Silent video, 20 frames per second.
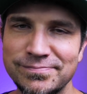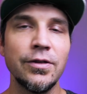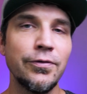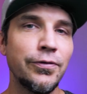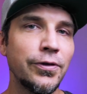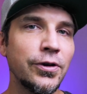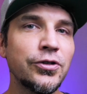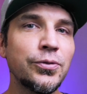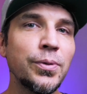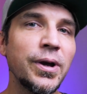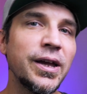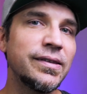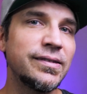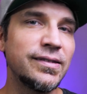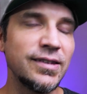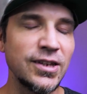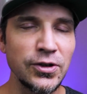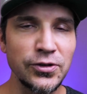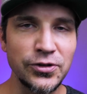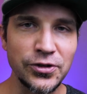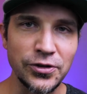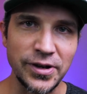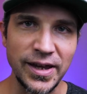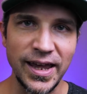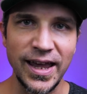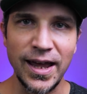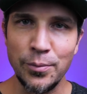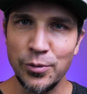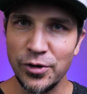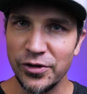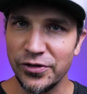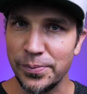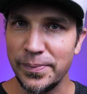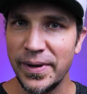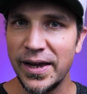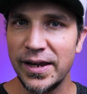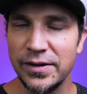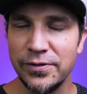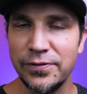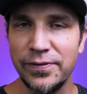The first way is to use your camera's
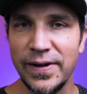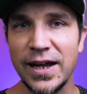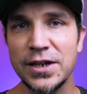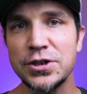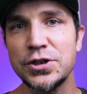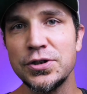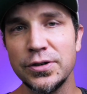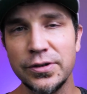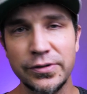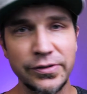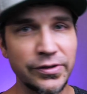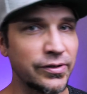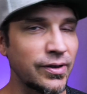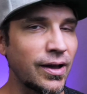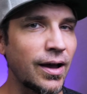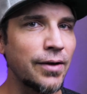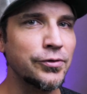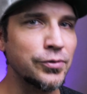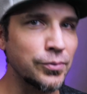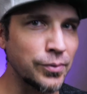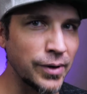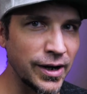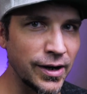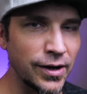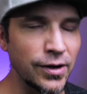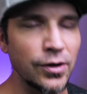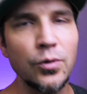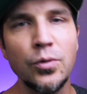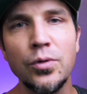manufacturer's software